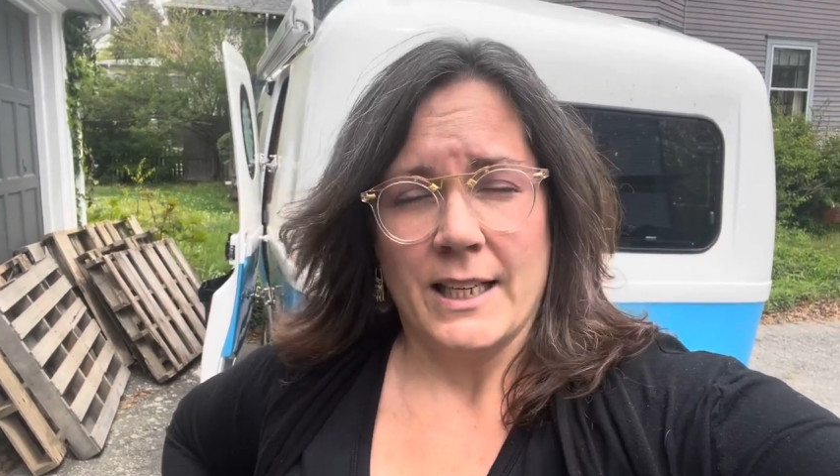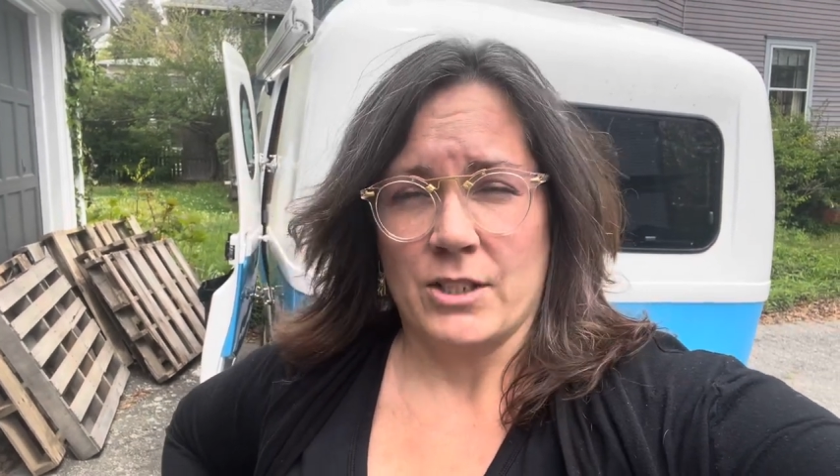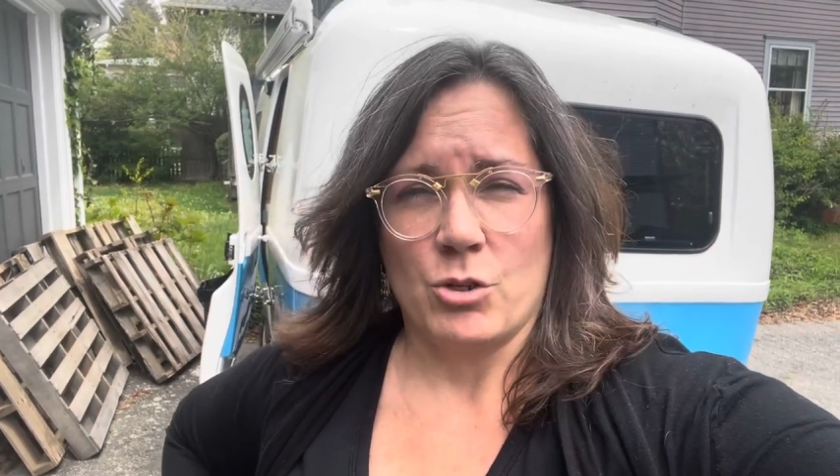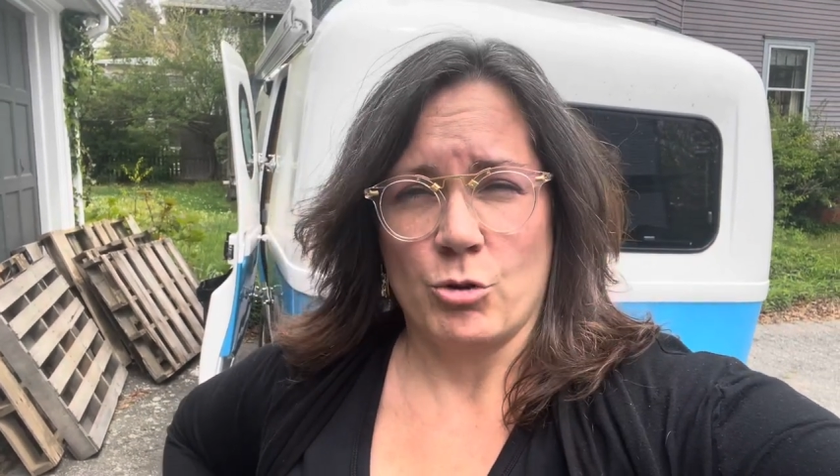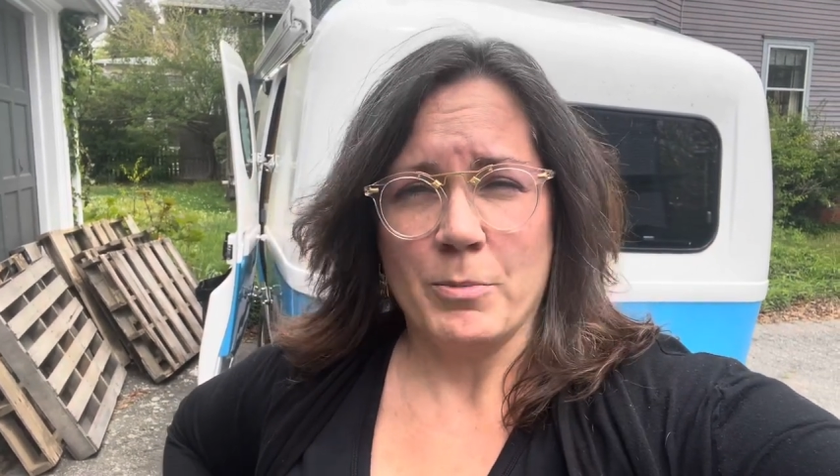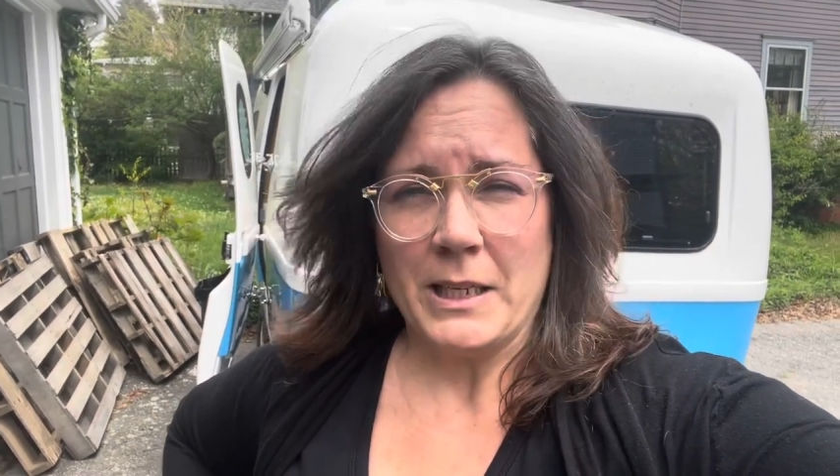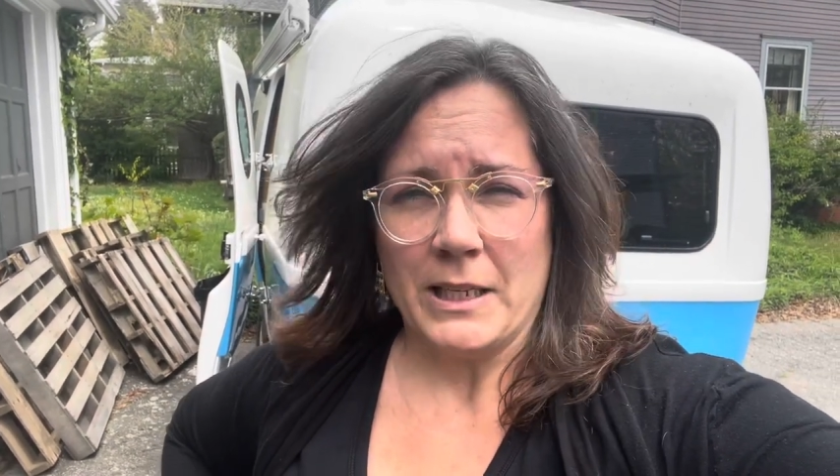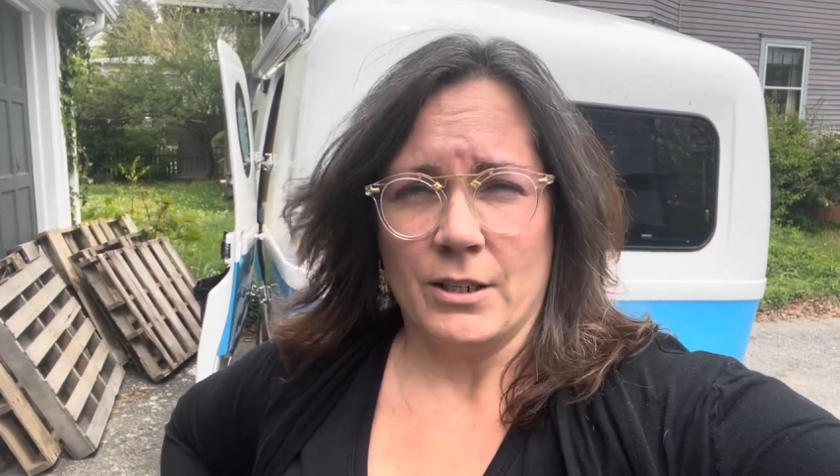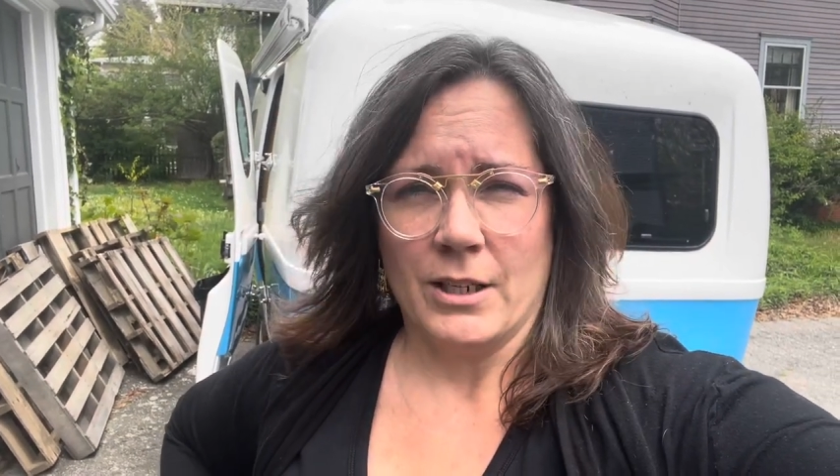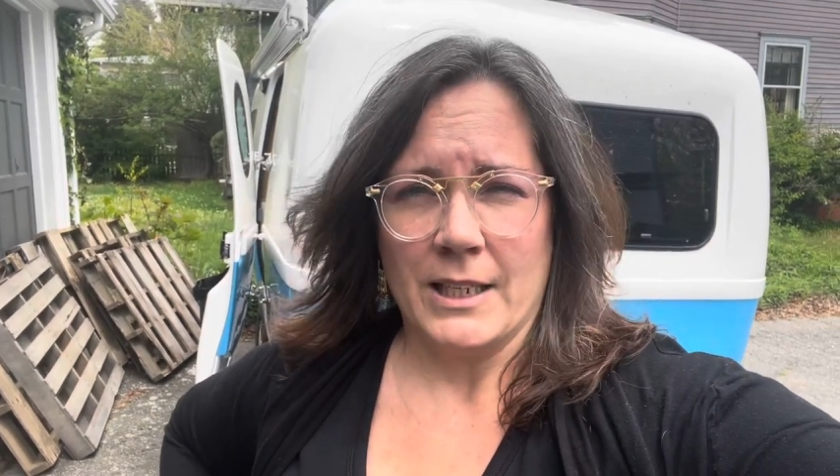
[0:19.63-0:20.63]
It's a Truma
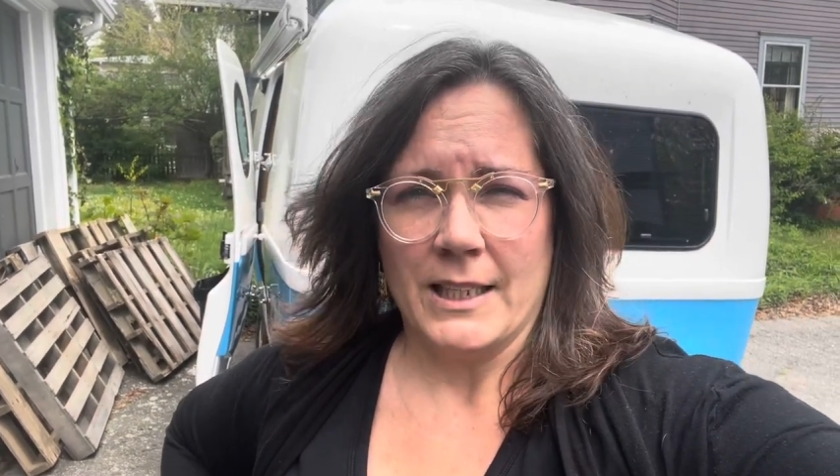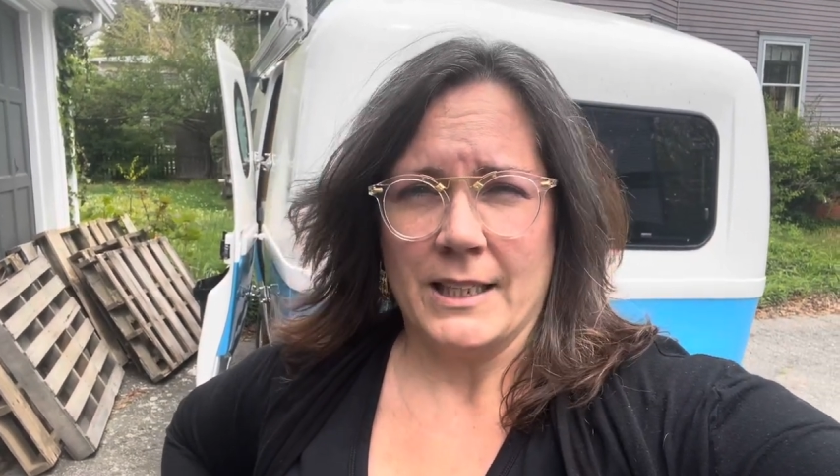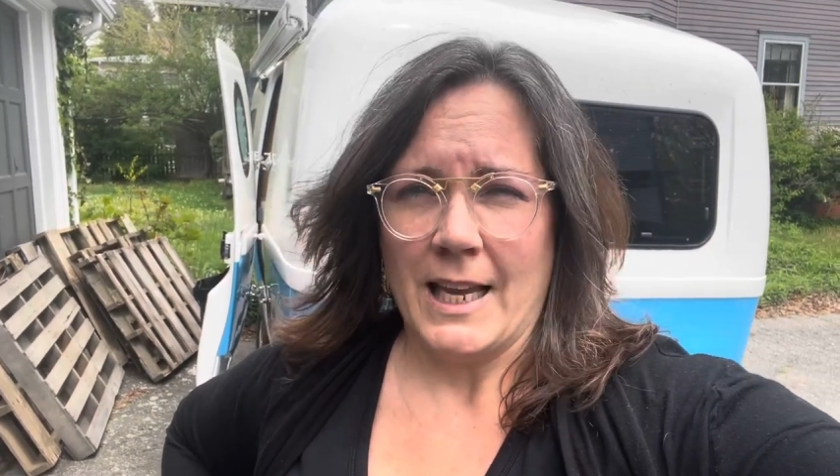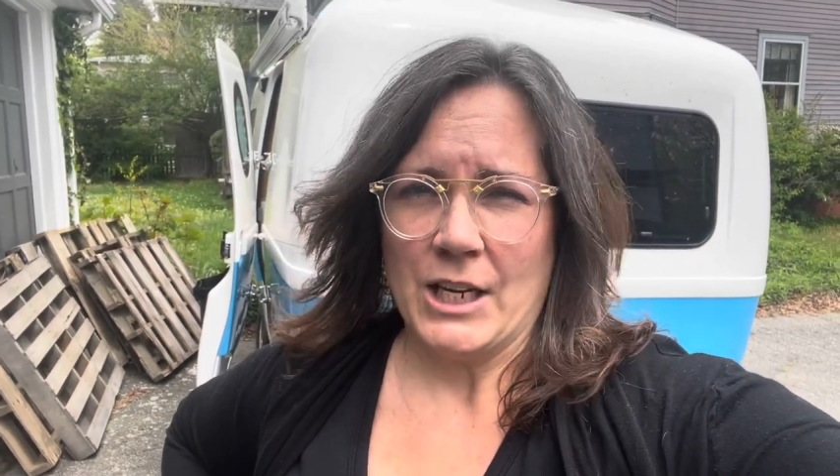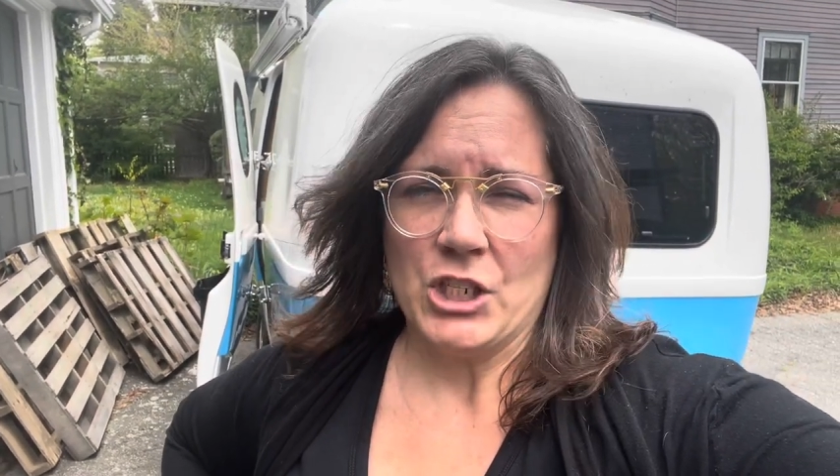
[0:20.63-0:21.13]
heater and the